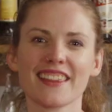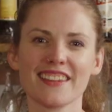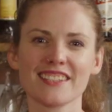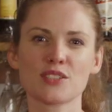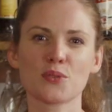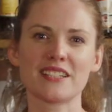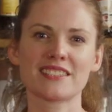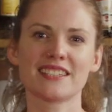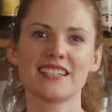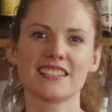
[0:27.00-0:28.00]
This
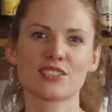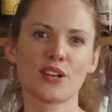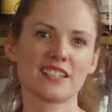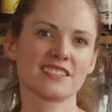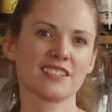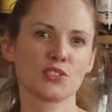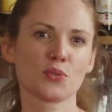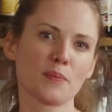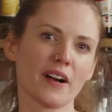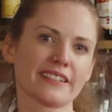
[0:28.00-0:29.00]
twist is credited
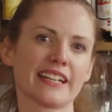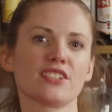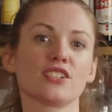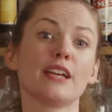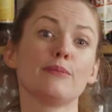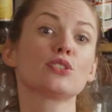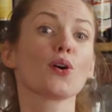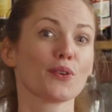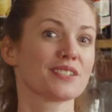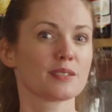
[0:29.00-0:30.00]
to a bartender named
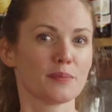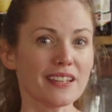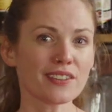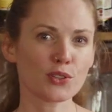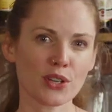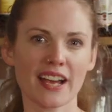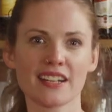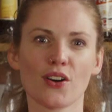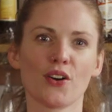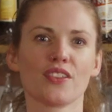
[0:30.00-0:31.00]
Todd Smith, who
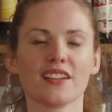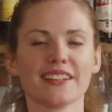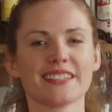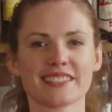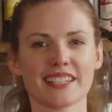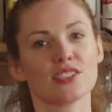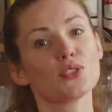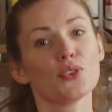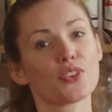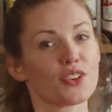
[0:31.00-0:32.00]
had it on the list in
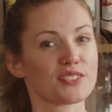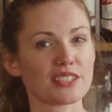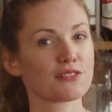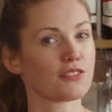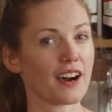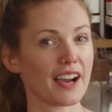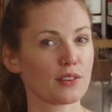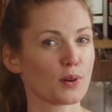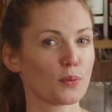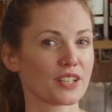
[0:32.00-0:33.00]
two thousand
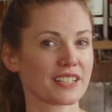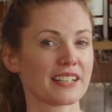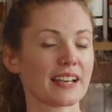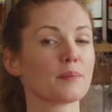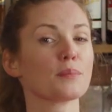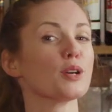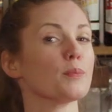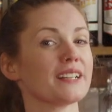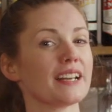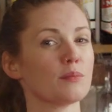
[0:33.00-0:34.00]
five while working at
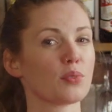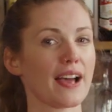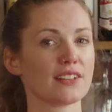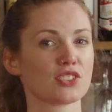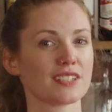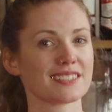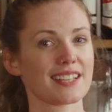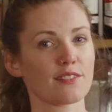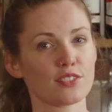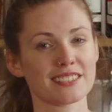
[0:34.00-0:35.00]
Bourbon and Branch in
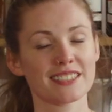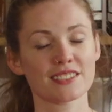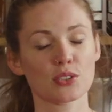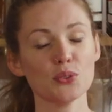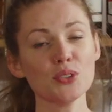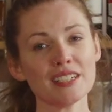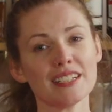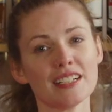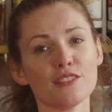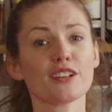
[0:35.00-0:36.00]
San Francisco.
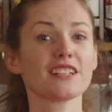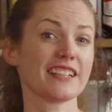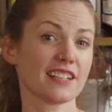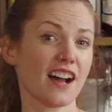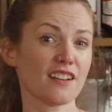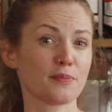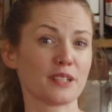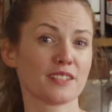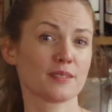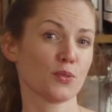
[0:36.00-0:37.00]
Funnily enough,
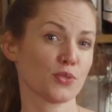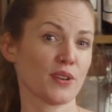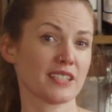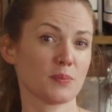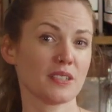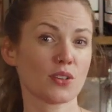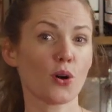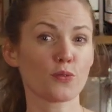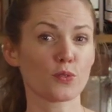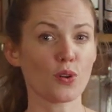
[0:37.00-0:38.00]
because most recipes
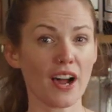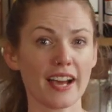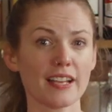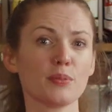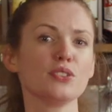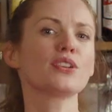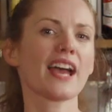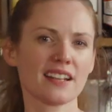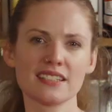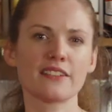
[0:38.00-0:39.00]
call for rye, but you
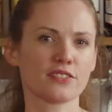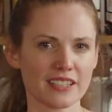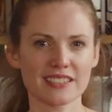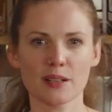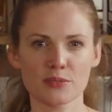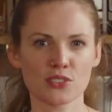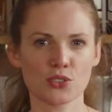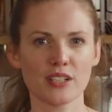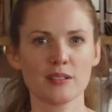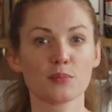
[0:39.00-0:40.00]
can definitely
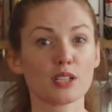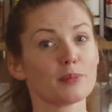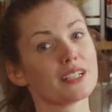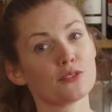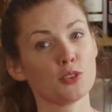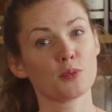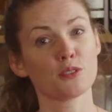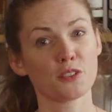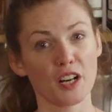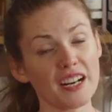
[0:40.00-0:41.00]
substitute in bourbon if you
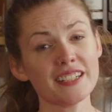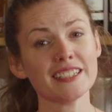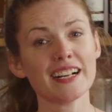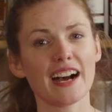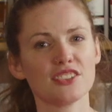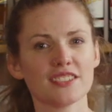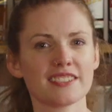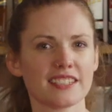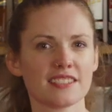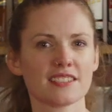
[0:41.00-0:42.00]
prefer. I
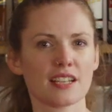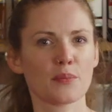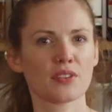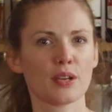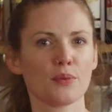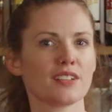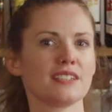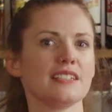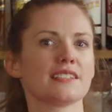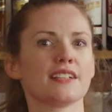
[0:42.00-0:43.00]
just stick to something with a
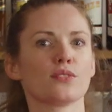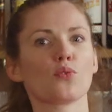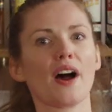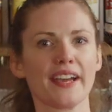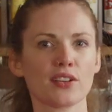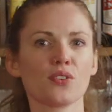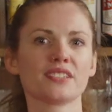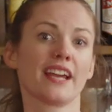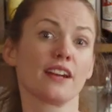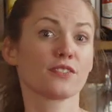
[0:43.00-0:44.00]
decent rye
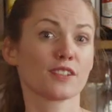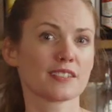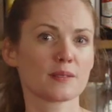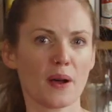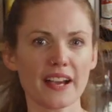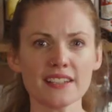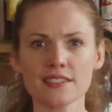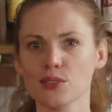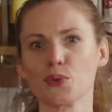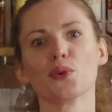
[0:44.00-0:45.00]
content for the
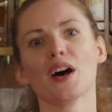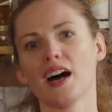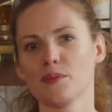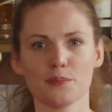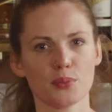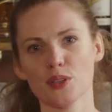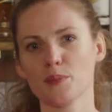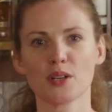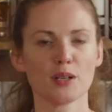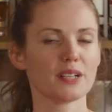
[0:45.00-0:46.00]
spice, so um,
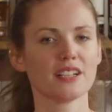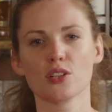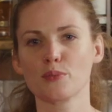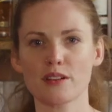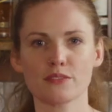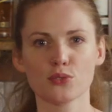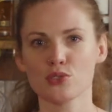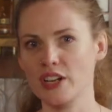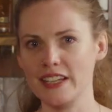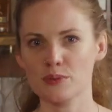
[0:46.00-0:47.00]
Bulleit bourbon or Buffalo
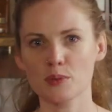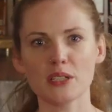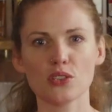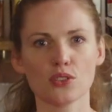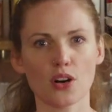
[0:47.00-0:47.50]
Trace would be good